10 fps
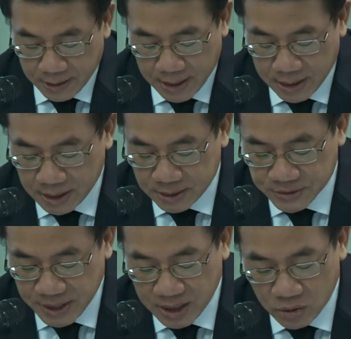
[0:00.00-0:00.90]
And the
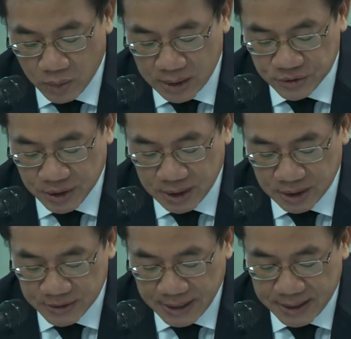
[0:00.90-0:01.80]
second question
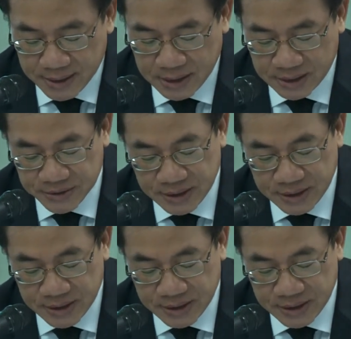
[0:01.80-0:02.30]
is, does